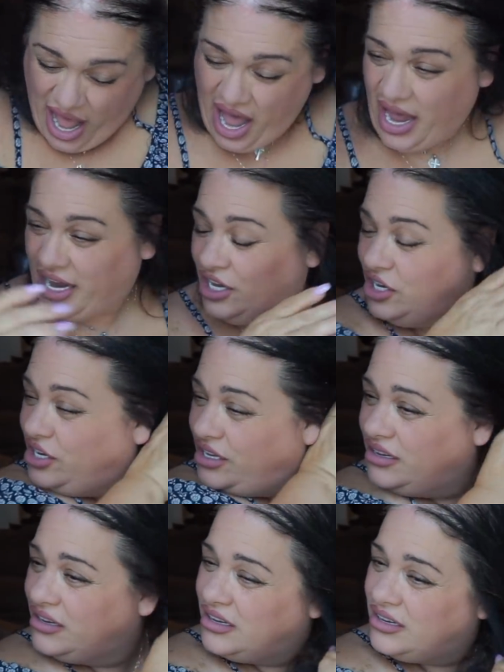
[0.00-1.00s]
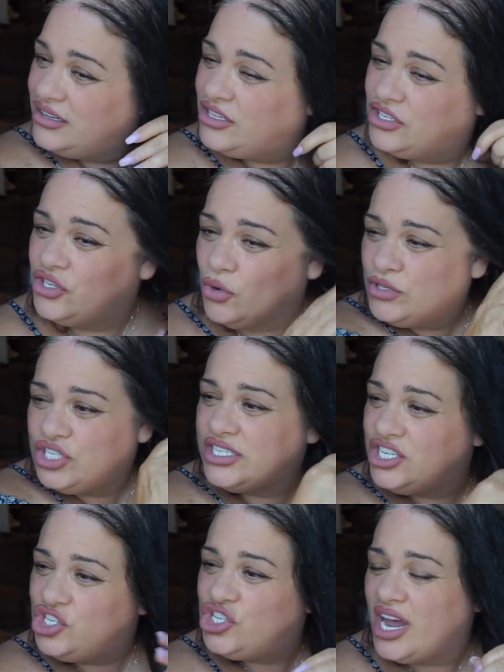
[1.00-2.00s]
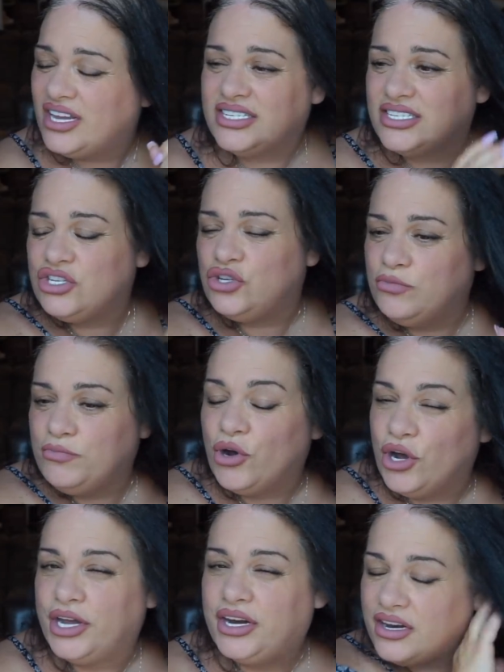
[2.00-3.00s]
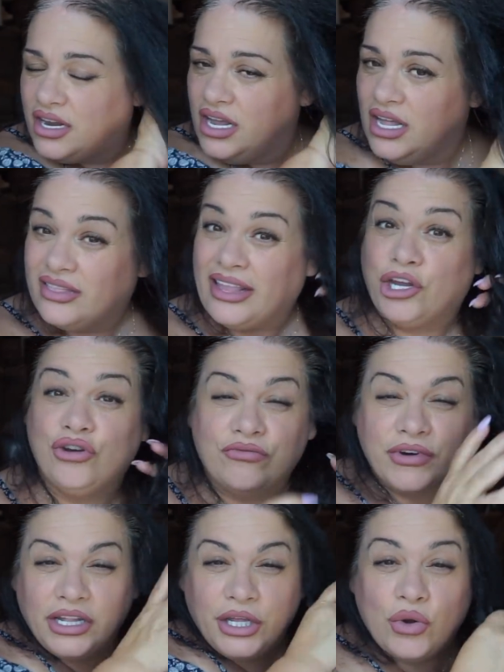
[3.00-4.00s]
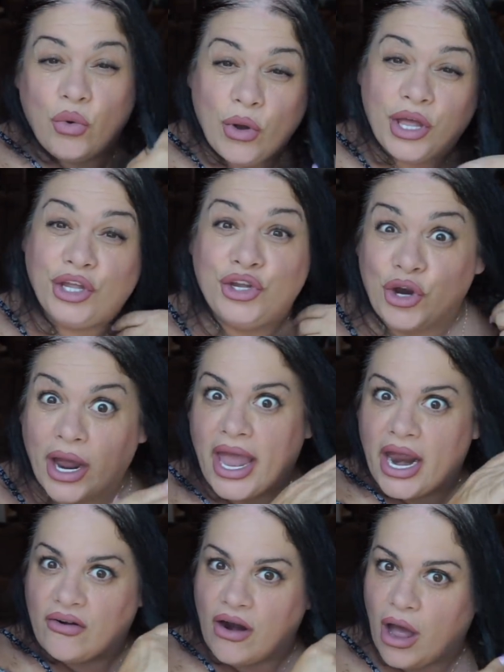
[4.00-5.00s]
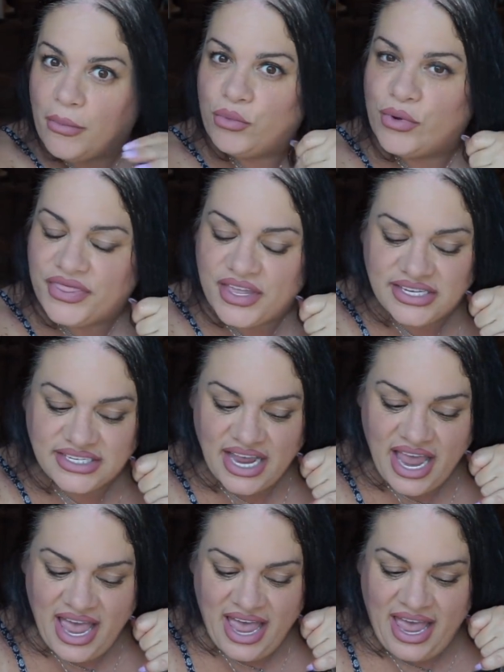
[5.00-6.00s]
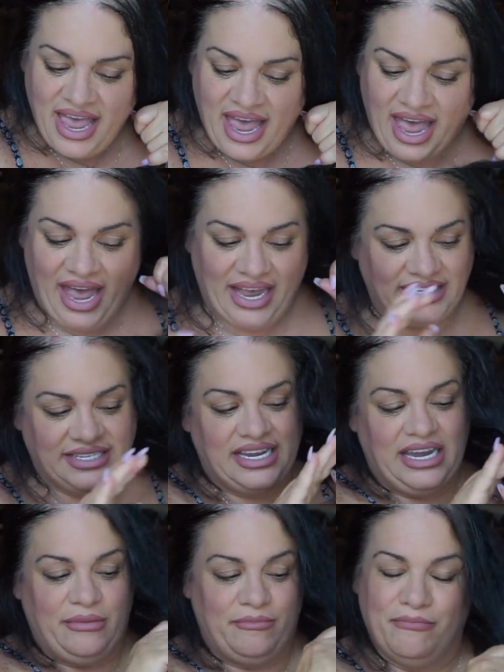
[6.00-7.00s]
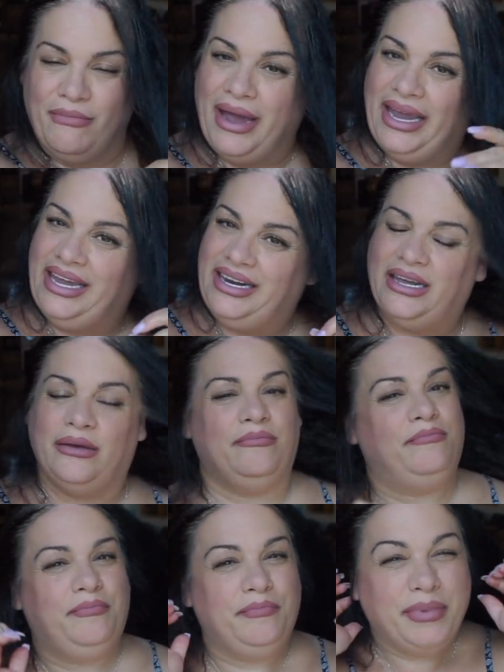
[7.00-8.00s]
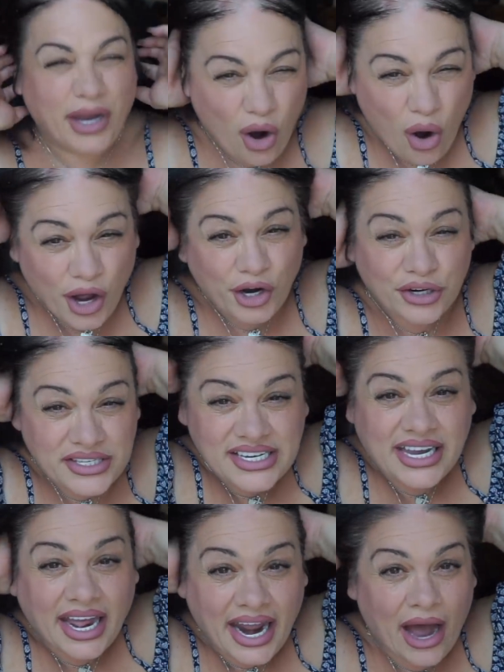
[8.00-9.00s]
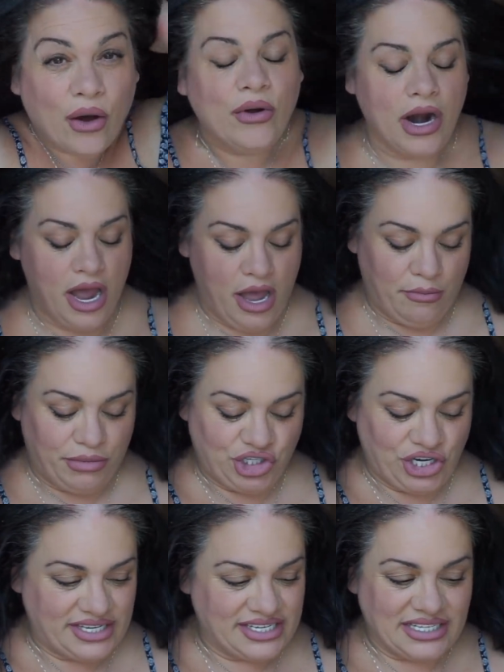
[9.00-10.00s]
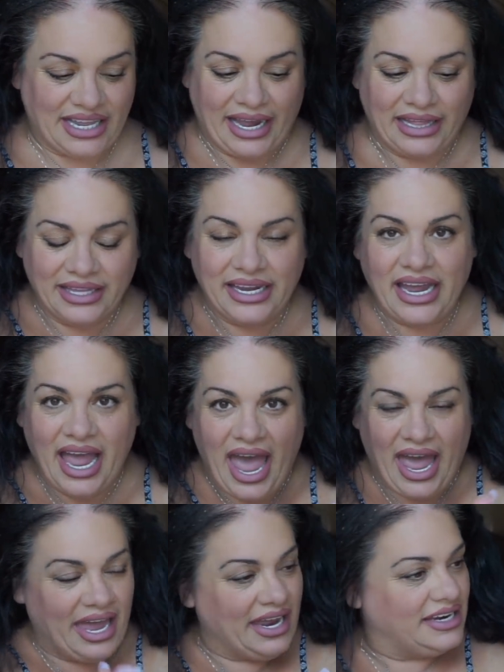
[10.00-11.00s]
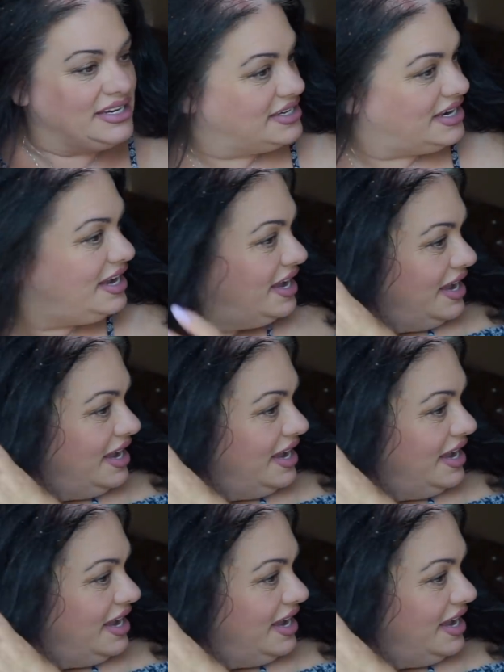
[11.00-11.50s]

I don't suggest you put, like, you really oil your hair up with this, as it might be harder to get out, but just slightly, and